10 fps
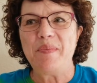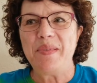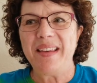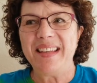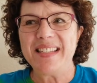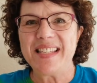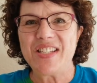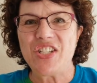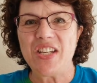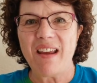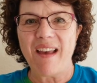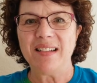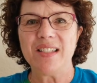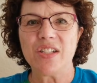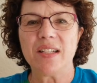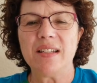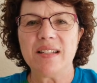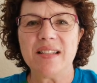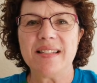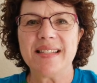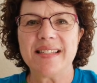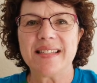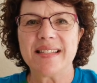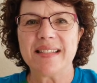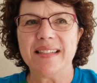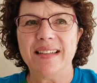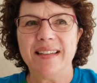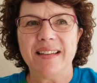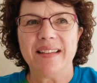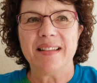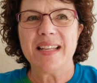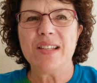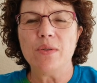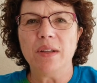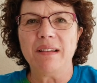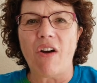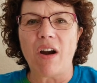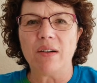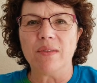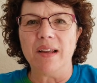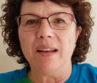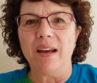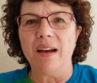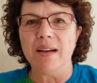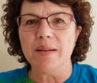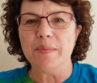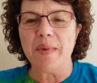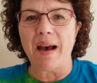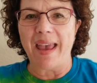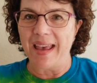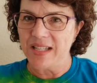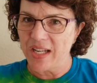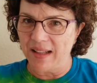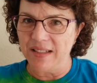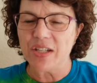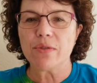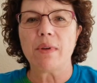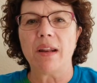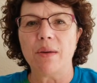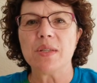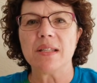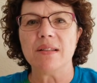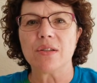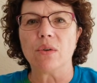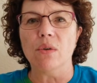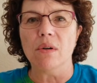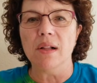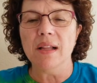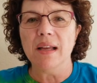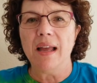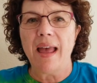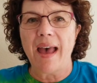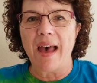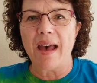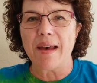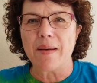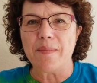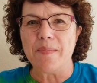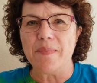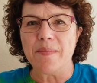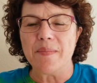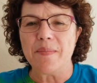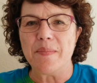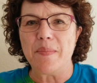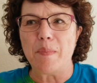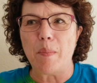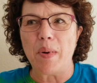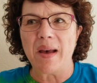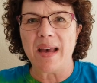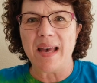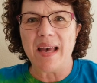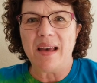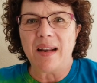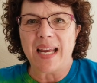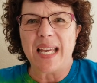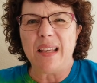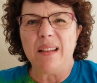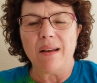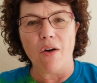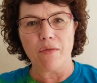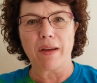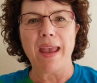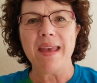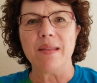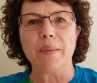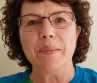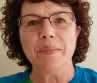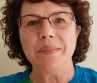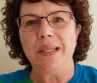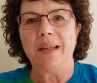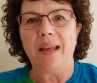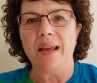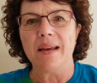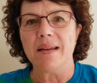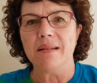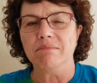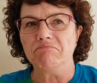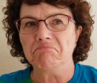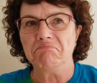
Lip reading: Biggest challenges, that's a really hard one. I had challenges when I was in school, but I overcame them and